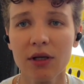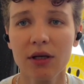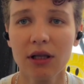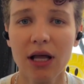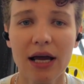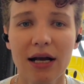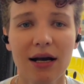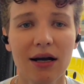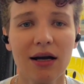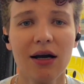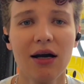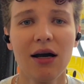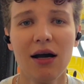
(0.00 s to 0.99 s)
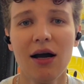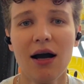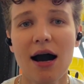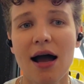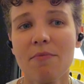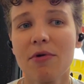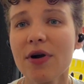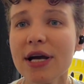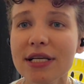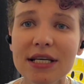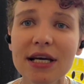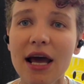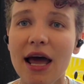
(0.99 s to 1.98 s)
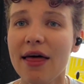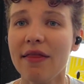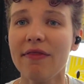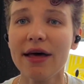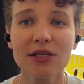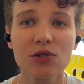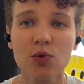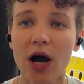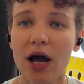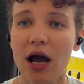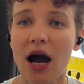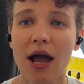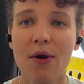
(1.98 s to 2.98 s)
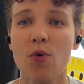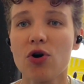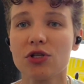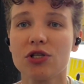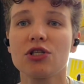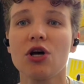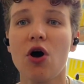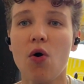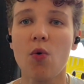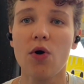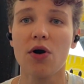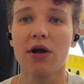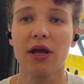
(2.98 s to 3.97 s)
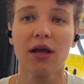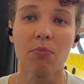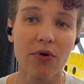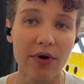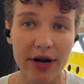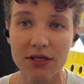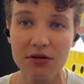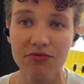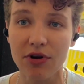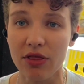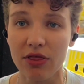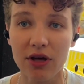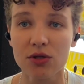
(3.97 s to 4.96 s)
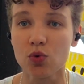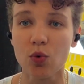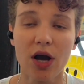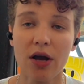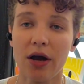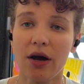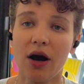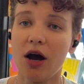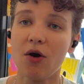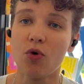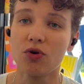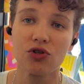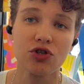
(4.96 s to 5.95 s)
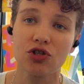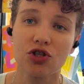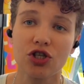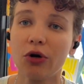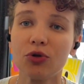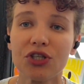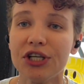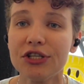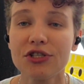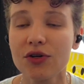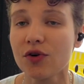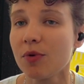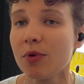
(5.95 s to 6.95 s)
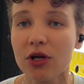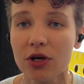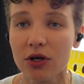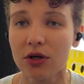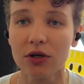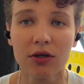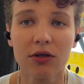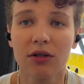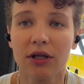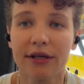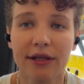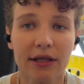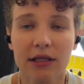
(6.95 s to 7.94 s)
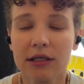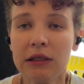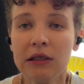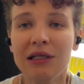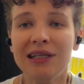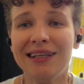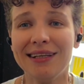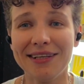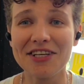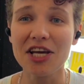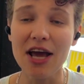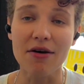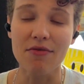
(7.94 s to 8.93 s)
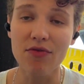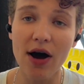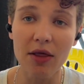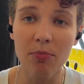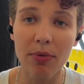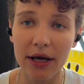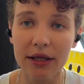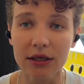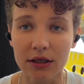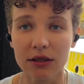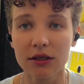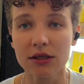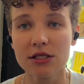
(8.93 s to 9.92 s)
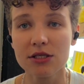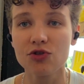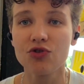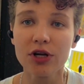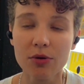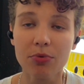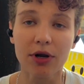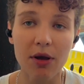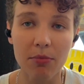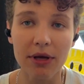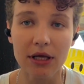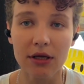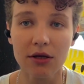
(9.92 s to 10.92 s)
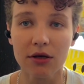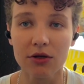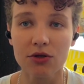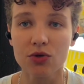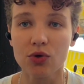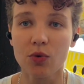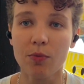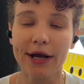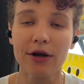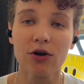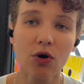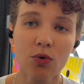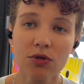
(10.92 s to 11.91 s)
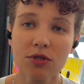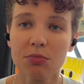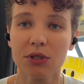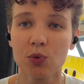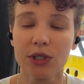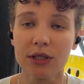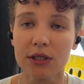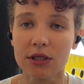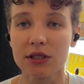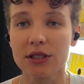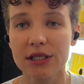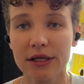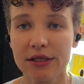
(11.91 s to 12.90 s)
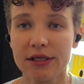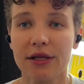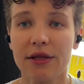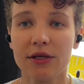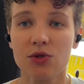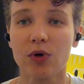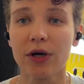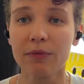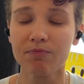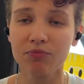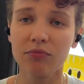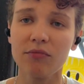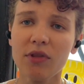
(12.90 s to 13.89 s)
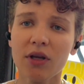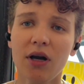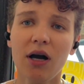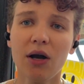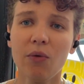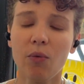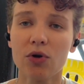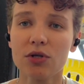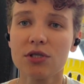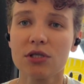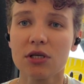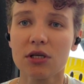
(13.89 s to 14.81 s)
Like, I'm crazy, and that's why I was so hyperactive, and that's why I was shouting and screaming like that. Yeah, fun, but it's strictly prohibited to make roads between cells, and that's why I was